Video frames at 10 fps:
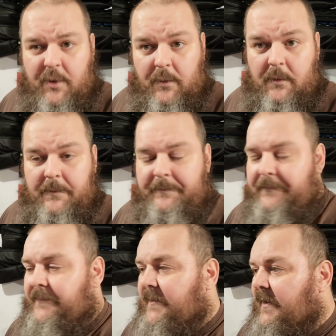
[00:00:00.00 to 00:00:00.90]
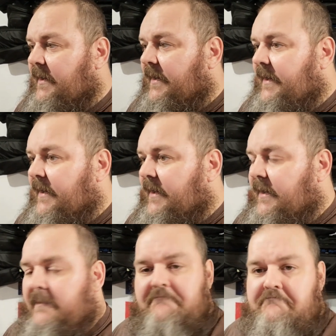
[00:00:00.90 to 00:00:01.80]
was cool.
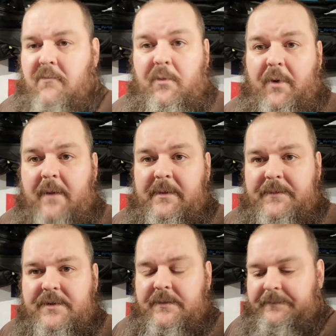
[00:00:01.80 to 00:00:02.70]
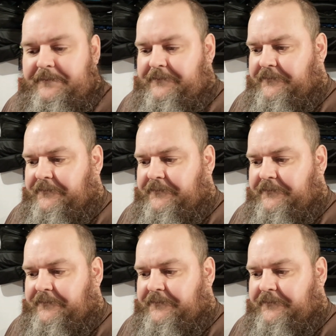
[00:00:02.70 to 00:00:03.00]
No problems.